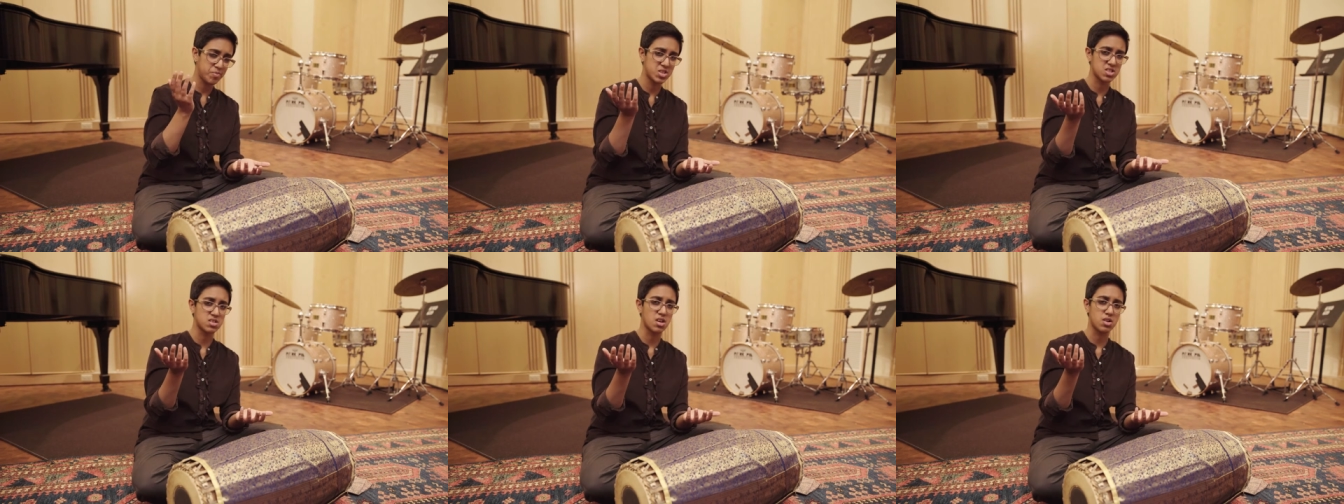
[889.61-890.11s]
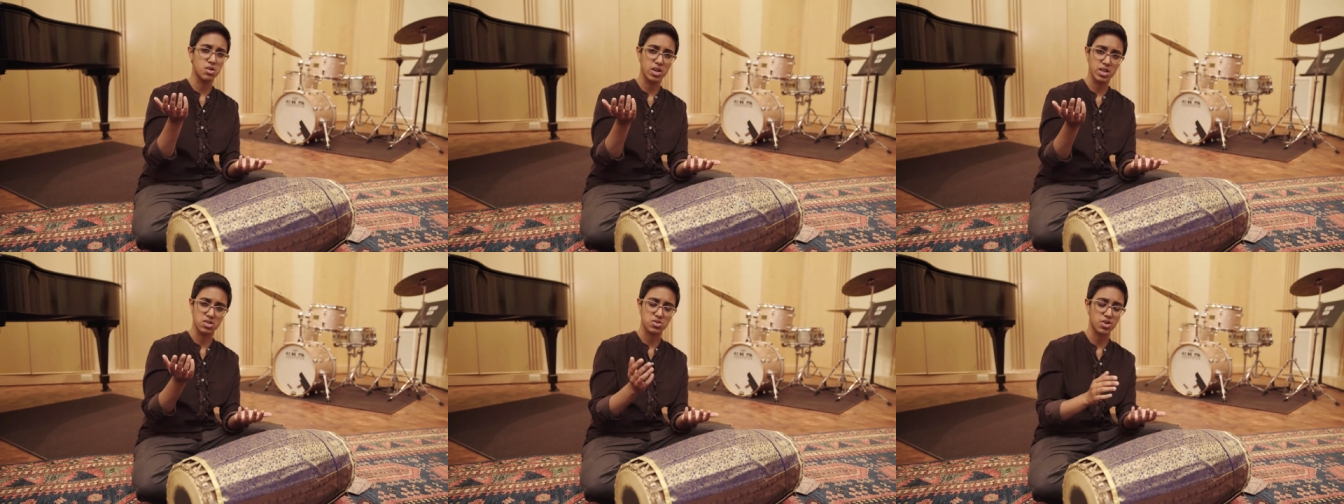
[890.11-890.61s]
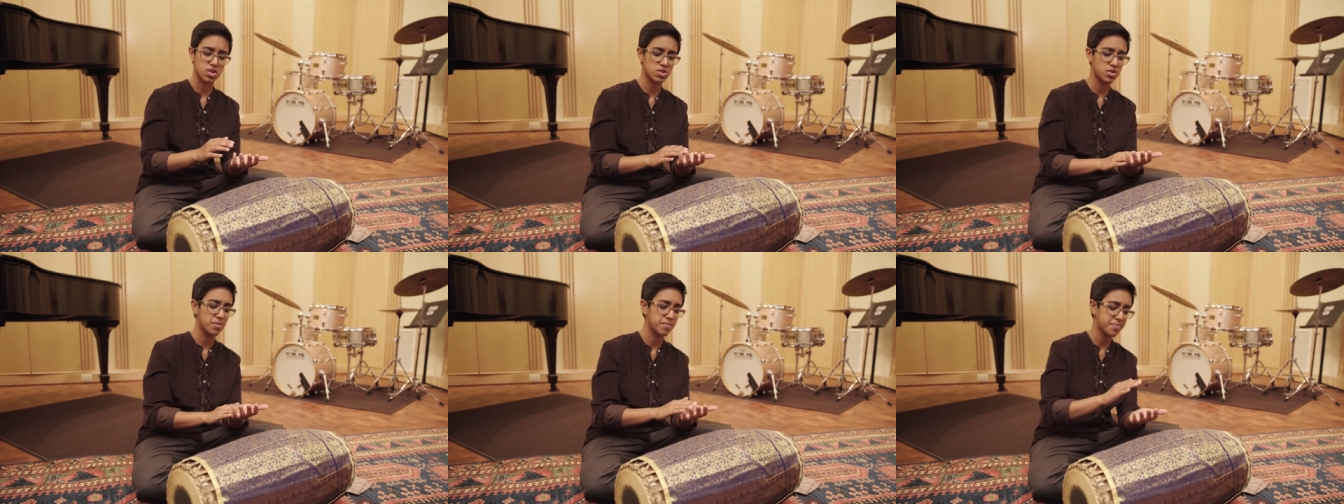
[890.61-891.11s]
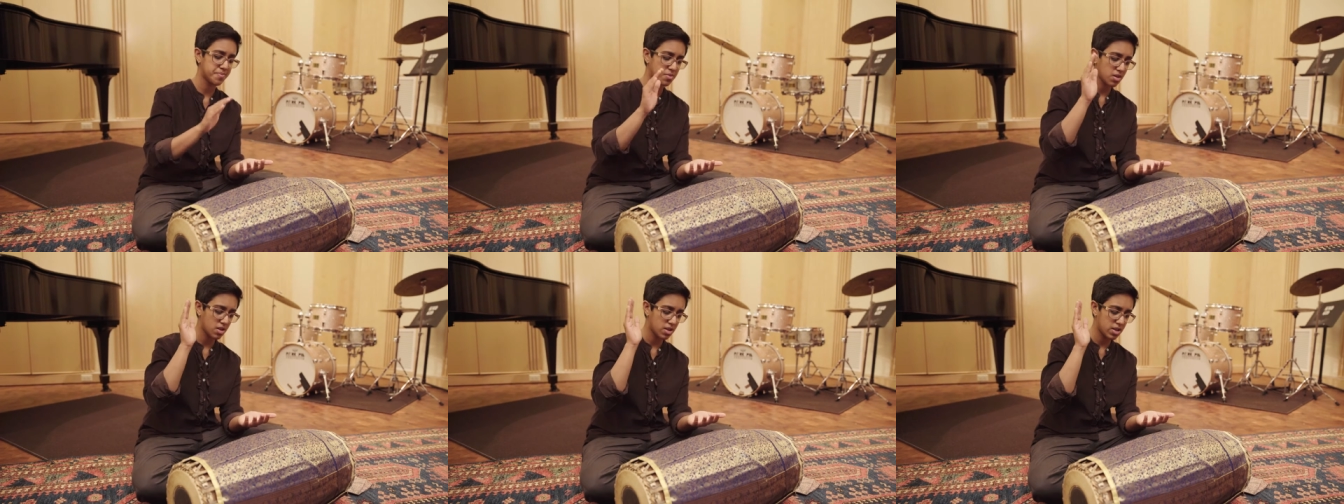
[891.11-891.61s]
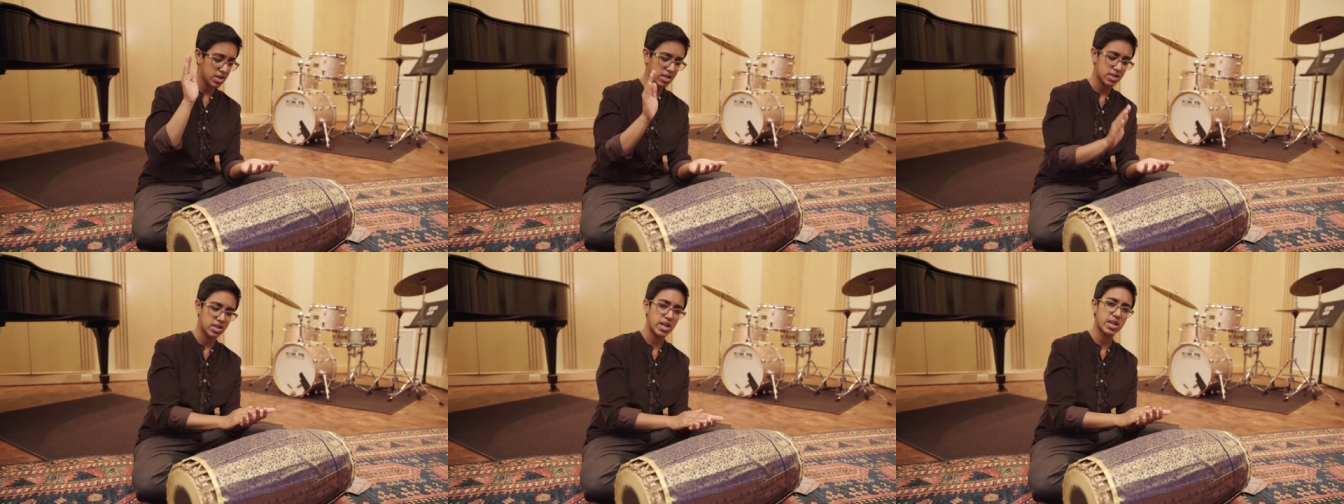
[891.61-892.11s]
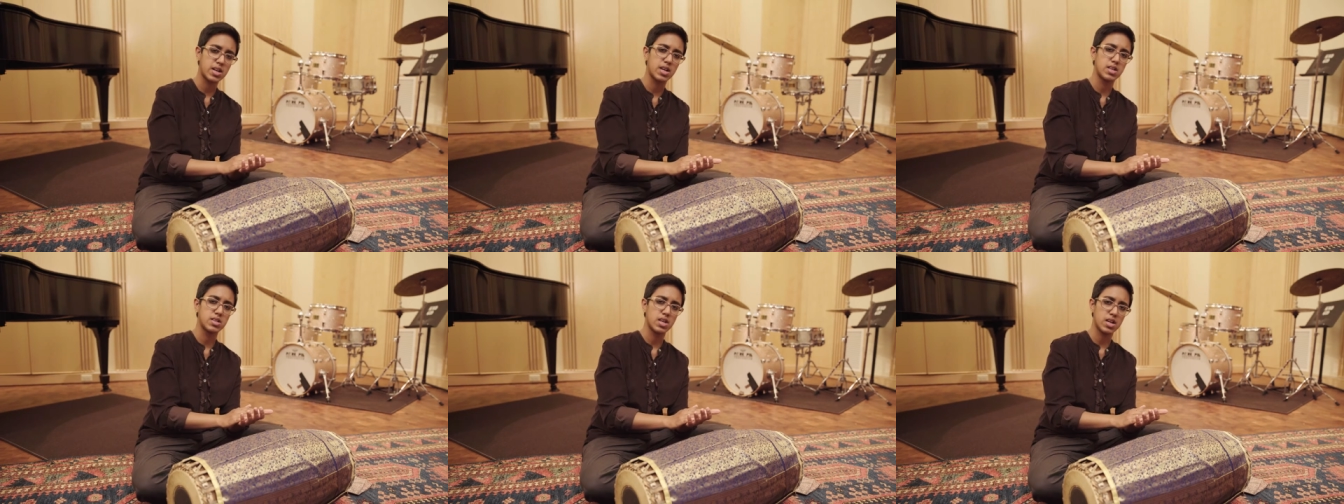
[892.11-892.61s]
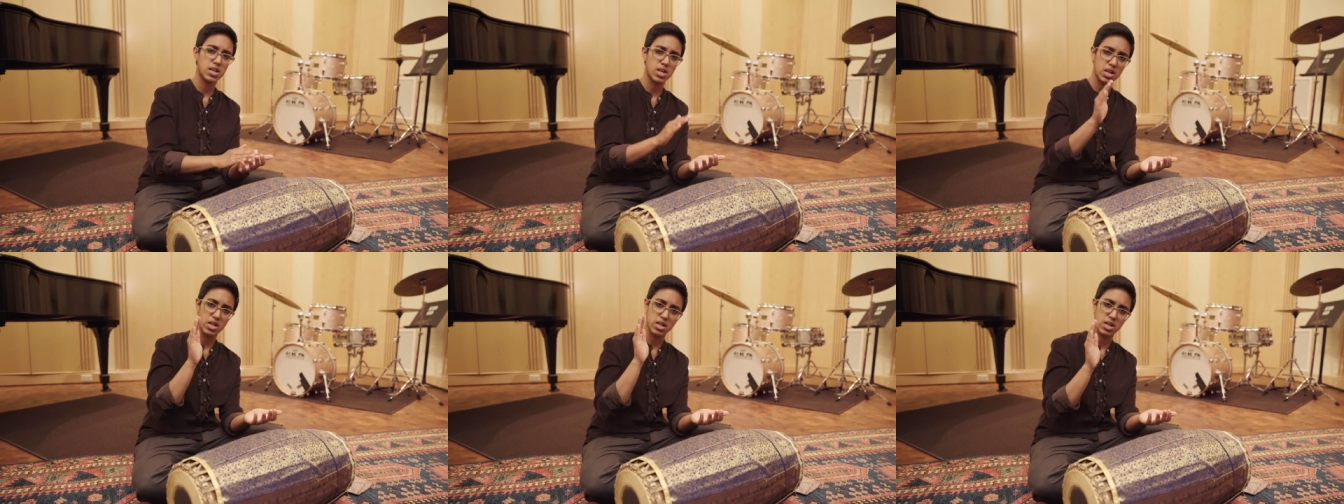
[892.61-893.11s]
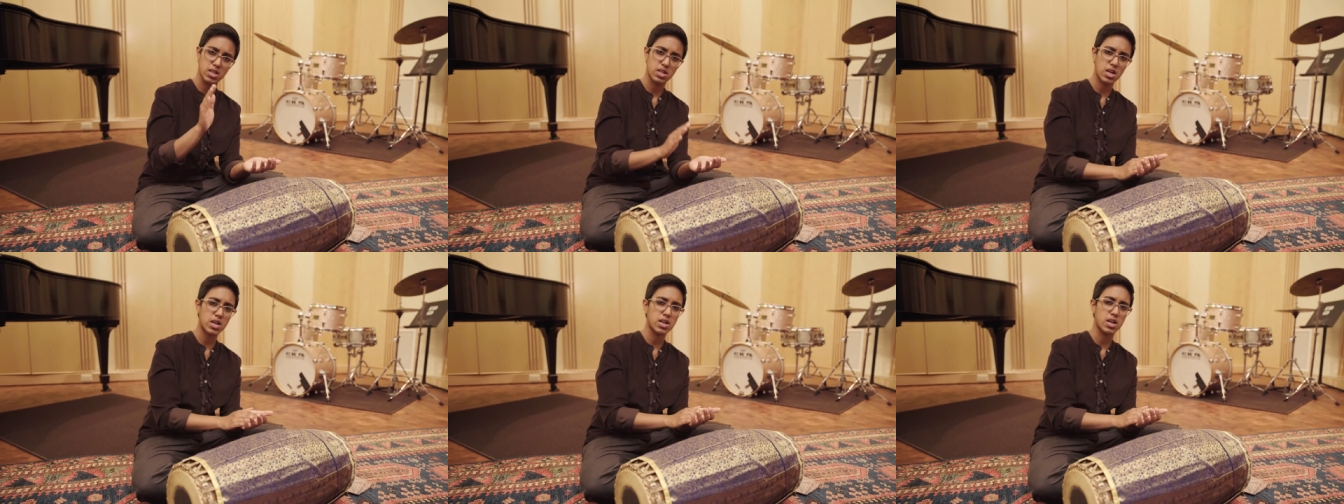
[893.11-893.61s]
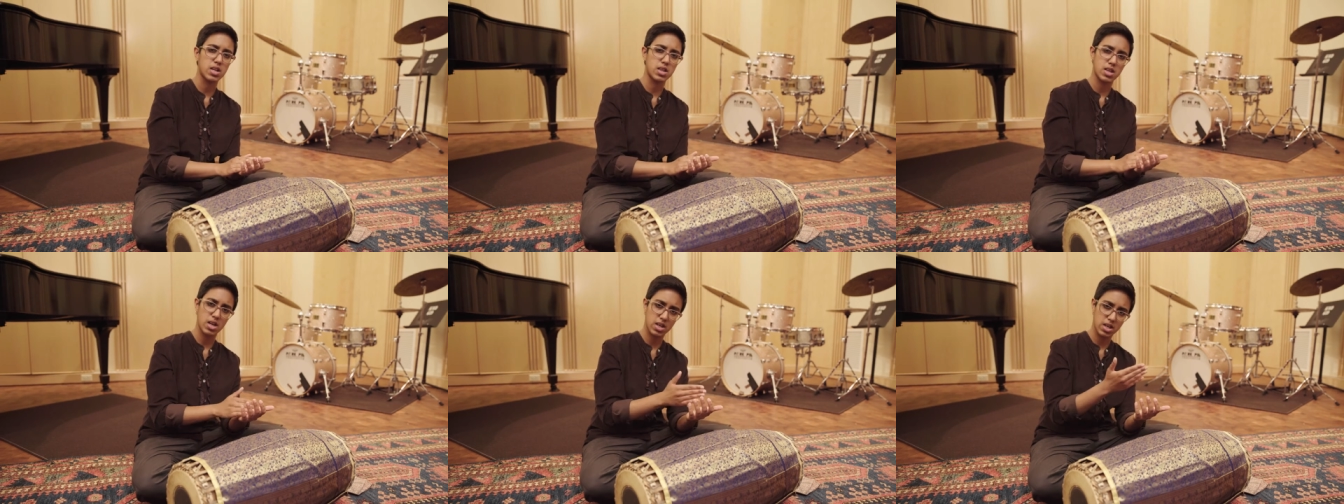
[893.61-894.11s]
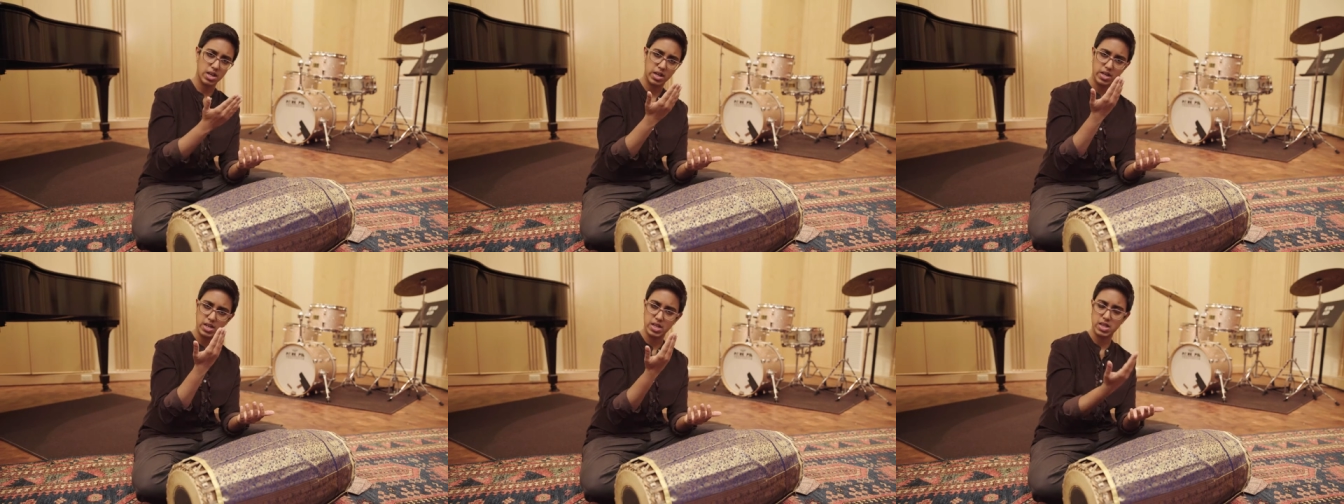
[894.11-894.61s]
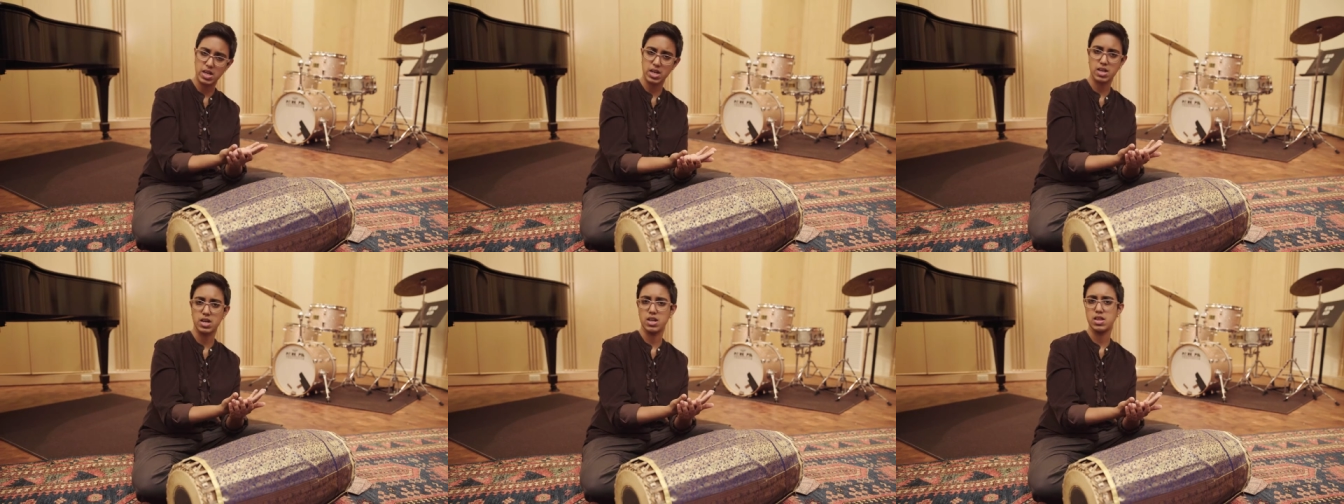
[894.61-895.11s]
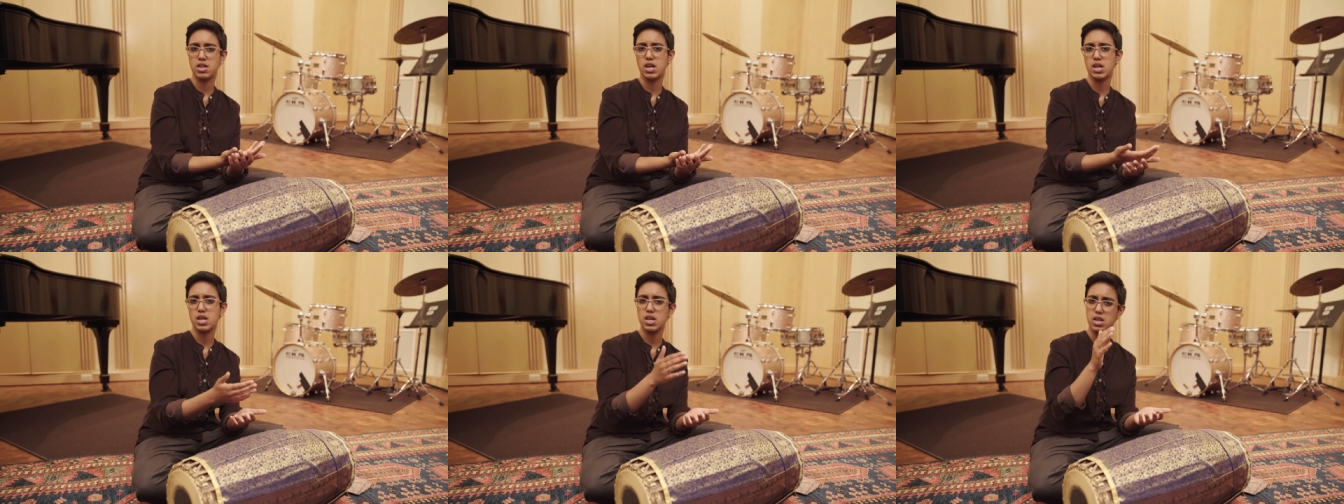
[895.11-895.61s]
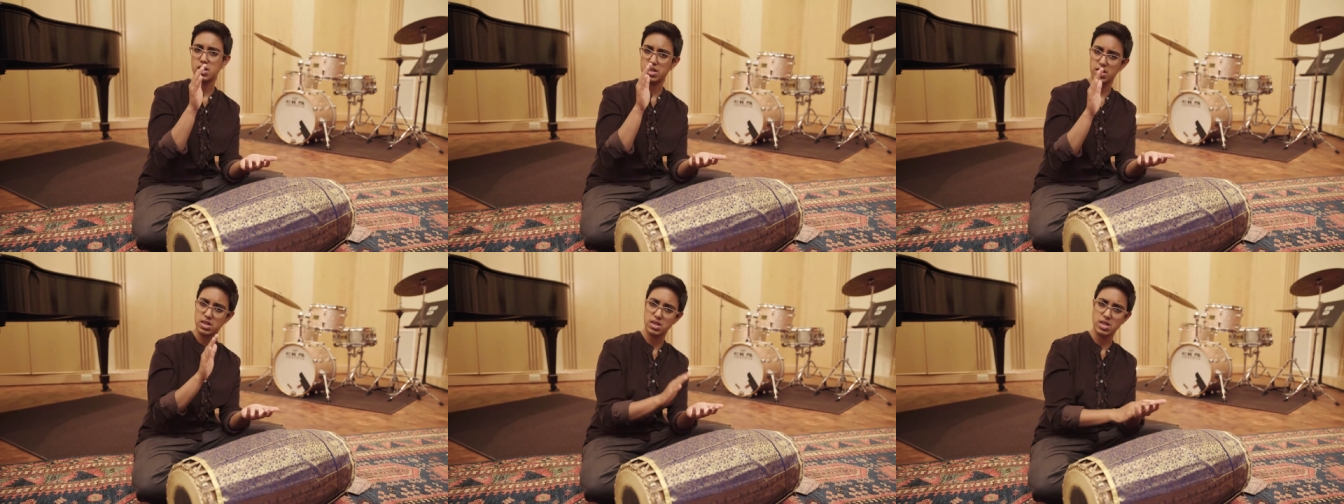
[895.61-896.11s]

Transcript: This is the underlying structure taka taki ta taka taki ta taka taki ta